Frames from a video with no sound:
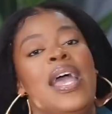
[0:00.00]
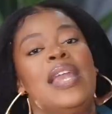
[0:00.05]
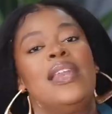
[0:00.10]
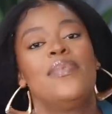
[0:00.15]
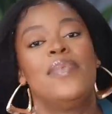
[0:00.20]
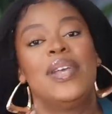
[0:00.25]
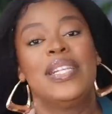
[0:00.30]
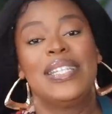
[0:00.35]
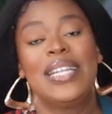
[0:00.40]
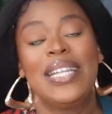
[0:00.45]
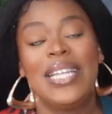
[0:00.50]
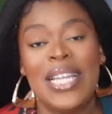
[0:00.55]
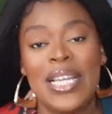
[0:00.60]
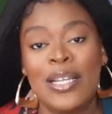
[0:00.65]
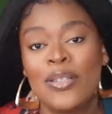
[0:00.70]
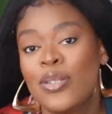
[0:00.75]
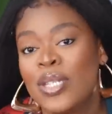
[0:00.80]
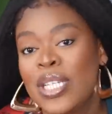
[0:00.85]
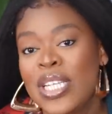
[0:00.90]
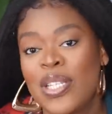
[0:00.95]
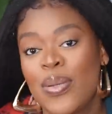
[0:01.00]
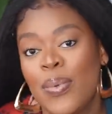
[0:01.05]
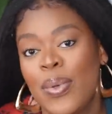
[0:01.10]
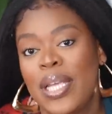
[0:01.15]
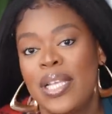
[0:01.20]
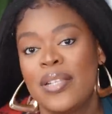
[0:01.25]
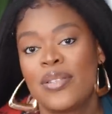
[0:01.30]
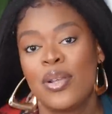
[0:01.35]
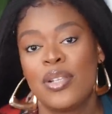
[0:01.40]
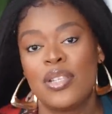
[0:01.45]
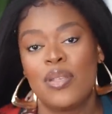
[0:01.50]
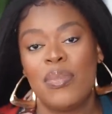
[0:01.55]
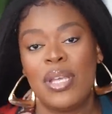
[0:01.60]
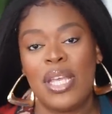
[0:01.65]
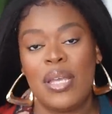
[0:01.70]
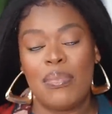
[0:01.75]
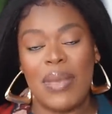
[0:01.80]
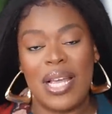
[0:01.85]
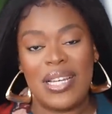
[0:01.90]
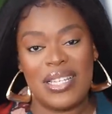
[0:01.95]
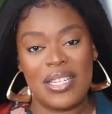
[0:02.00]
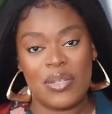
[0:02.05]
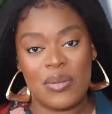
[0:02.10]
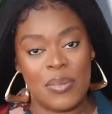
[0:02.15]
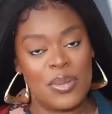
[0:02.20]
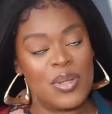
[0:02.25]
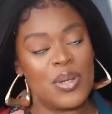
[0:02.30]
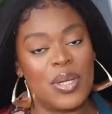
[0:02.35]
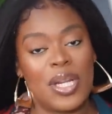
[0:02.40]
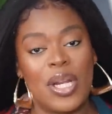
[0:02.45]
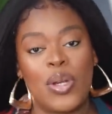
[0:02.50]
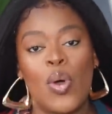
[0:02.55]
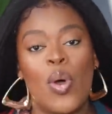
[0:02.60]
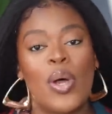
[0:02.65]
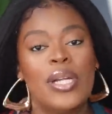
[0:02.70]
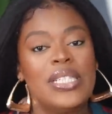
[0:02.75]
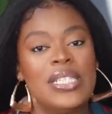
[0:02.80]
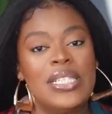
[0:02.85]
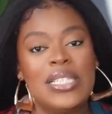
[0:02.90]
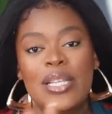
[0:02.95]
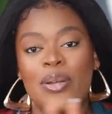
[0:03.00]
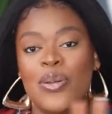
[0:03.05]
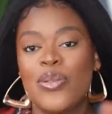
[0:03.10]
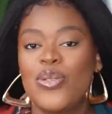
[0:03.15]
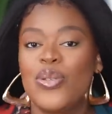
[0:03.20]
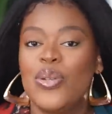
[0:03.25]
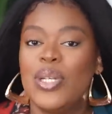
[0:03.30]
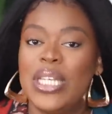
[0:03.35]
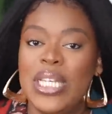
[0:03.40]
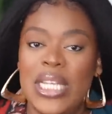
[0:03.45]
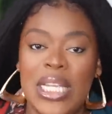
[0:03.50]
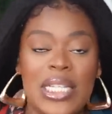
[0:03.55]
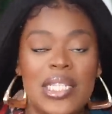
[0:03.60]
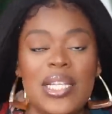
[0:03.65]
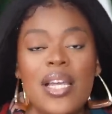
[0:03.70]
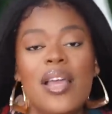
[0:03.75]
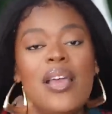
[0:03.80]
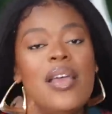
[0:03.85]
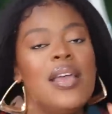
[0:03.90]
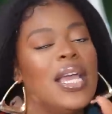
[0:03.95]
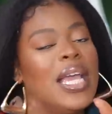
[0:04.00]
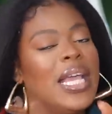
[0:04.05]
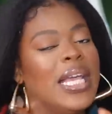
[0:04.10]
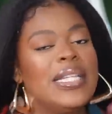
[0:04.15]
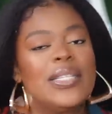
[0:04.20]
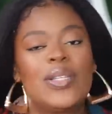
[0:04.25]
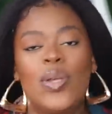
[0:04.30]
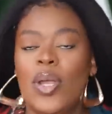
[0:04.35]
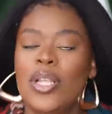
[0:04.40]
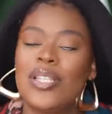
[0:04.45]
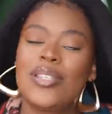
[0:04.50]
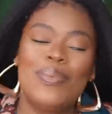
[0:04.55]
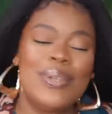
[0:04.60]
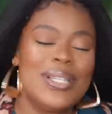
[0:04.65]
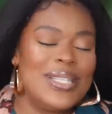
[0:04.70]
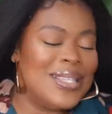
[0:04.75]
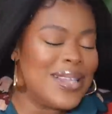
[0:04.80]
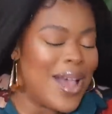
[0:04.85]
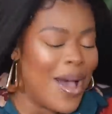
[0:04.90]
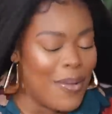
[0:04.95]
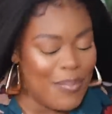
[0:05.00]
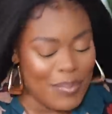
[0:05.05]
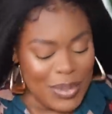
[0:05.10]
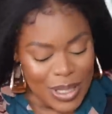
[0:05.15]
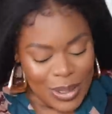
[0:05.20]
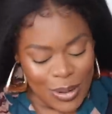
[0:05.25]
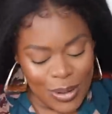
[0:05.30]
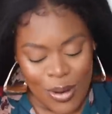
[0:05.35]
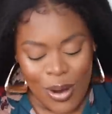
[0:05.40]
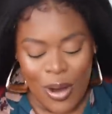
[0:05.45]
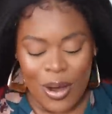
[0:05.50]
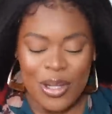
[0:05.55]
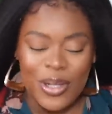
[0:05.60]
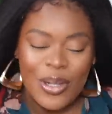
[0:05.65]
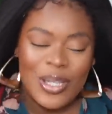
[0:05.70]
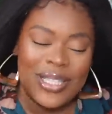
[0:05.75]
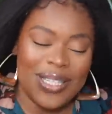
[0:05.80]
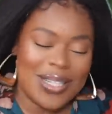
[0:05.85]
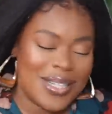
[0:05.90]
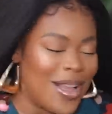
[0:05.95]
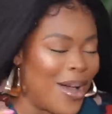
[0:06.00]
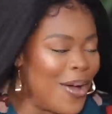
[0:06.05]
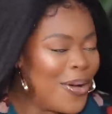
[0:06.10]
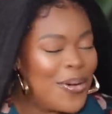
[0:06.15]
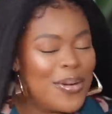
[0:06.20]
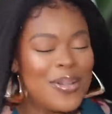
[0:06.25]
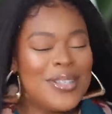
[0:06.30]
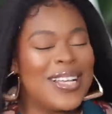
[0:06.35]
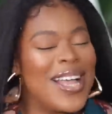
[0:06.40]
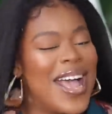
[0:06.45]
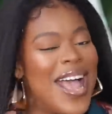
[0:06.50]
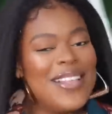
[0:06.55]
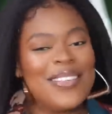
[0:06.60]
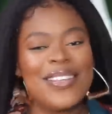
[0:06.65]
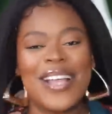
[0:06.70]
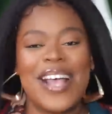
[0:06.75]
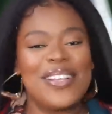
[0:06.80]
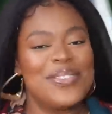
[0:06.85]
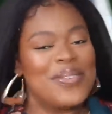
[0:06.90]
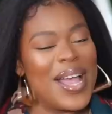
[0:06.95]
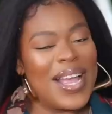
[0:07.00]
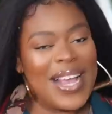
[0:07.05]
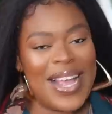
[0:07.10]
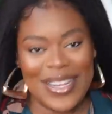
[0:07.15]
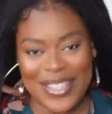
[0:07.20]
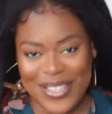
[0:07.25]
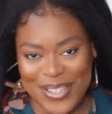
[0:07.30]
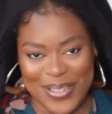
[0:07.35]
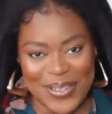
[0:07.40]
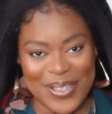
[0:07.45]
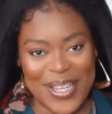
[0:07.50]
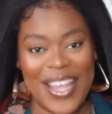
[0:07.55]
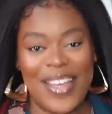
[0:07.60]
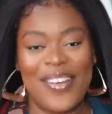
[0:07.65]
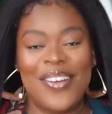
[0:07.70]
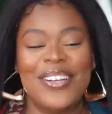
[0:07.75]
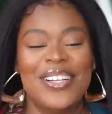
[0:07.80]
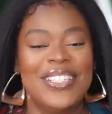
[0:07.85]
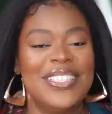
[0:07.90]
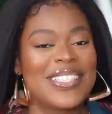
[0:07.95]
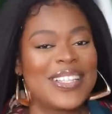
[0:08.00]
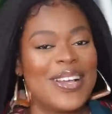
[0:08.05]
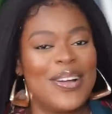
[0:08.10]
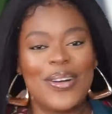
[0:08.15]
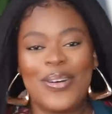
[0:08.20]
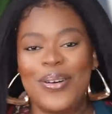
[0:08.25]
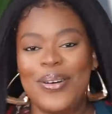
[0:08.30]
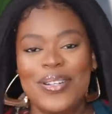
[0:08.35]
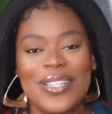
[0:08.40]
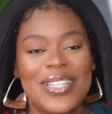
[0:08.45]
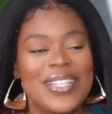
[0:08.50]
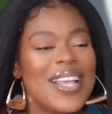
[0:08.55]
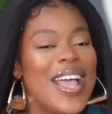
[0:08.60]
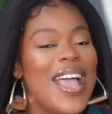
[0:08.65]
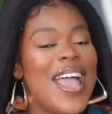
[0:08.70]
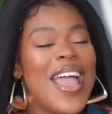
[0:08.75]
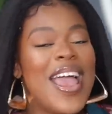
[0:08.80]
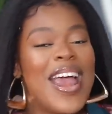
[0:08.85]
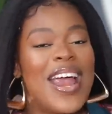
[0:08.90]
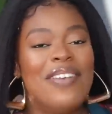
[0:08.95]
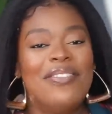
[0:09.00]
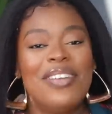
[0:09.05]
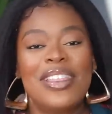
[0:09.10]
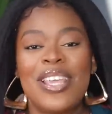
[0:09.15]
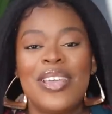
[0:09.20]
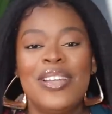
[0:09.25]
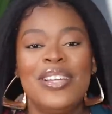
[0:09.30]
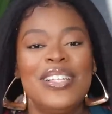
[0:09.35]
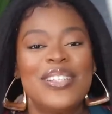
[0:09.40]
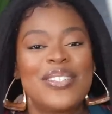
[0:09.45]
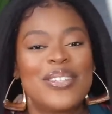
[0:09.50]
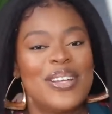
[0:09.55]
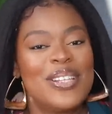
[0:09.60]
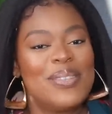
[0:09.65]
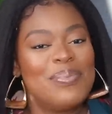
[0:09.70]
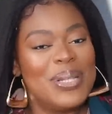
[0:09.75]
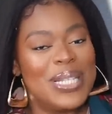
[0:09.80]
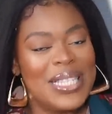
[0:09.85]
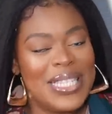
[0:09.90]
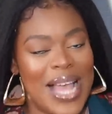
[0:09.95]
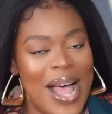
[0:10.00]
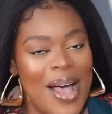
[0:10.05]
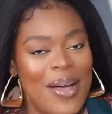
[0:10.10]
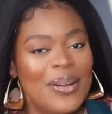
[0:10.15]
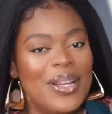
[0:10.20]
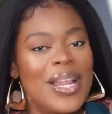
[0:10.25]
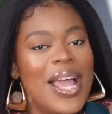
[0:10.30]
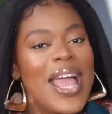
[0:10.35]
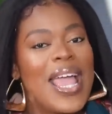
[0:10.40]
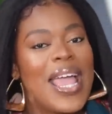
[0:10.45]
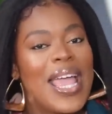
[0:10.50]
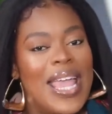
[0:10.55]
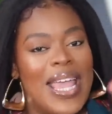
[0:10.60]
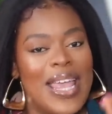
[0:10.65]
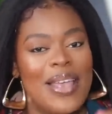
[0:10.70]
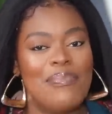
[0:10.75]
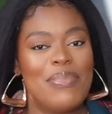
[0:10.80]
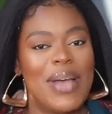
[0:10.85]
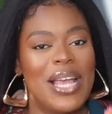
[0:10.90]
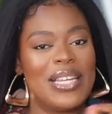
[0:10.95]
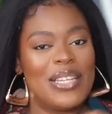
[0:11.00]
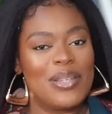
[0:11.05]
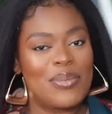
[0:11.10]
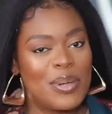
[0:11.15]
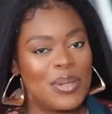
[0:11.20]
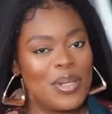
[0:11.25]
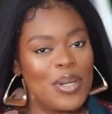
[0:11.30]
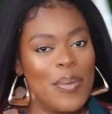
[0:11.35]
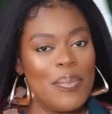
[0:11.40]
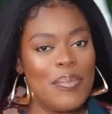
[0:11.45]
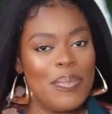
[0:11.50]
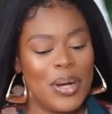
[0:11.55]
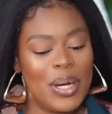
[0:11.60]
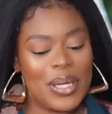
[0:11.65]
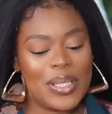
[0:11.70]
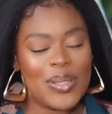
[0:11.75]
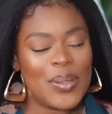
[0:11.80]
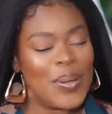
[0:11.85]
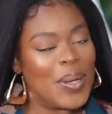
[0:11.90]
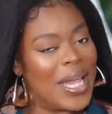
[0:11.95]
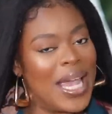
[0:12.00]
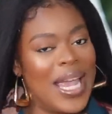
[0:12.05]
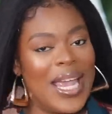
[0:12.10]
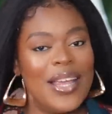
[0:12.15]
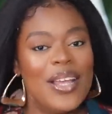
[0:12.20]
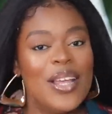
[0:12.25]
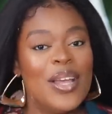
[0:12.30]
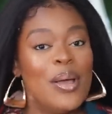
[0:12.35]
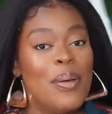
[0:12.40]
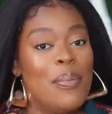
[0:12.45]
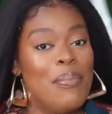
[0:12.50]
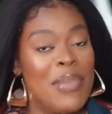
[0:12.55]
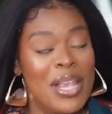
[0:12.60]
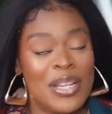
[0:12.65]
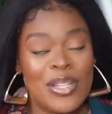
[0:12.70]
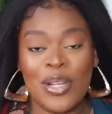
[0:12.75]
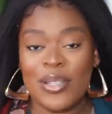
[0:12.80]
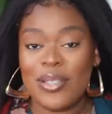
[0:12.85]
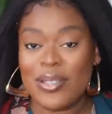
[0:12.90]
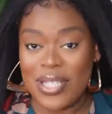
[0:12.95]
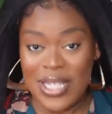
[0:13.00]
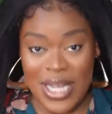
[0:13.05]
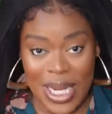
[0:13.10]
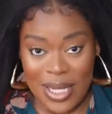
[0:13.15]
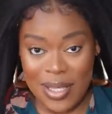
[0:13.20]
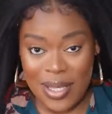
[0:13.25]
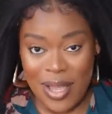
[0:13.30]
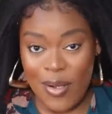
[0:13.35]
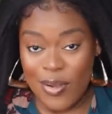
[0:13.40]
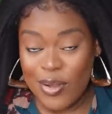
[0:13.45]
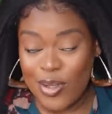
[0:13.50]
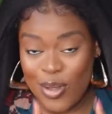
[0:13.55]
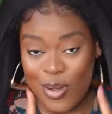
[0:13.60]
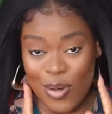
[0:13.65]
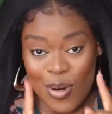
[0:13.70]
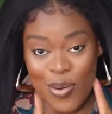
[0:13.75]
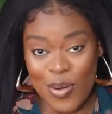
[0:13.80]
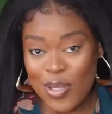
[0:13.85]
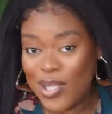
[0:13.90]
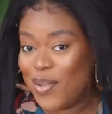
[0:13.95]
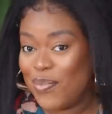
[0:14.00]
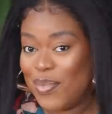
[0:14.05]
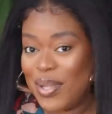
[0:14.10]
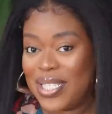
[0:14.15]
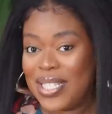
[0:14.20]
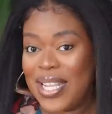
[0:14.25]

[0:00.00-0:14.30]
Anyways, the link to this wig is going to be in my description, and all the details you need is going to be down below. All your discount codes. You guys know I got you, okay? All your discount codes, everything you need is going to be down in my description box, okay? Make sure to check it out. You don't want to miss